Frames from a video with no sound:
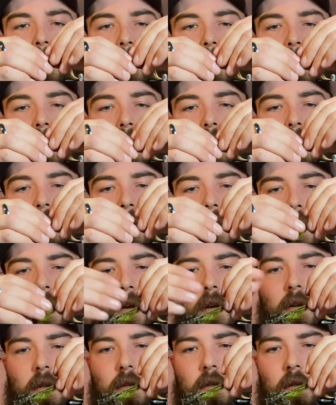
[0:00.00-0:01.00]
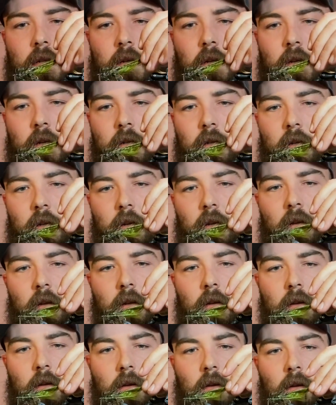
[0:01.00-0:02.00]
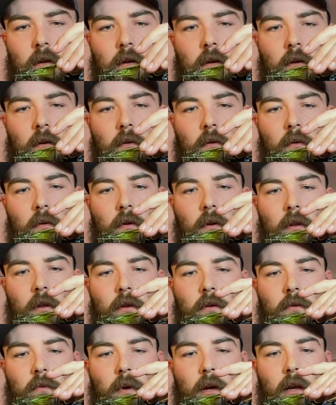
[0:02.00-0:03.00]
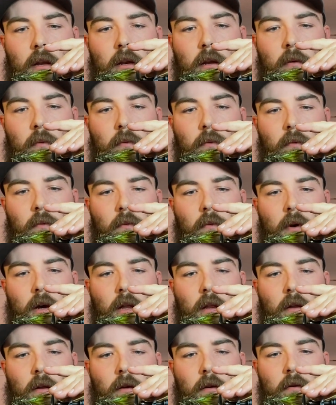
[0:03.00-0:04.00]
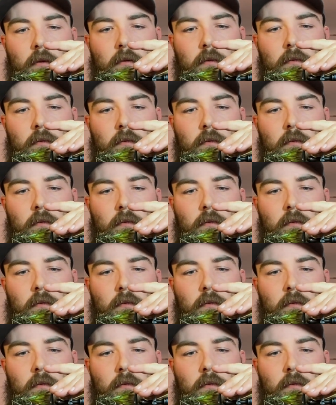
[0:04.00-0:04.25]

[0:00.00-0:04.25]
these legs. Just one of those wound up way long.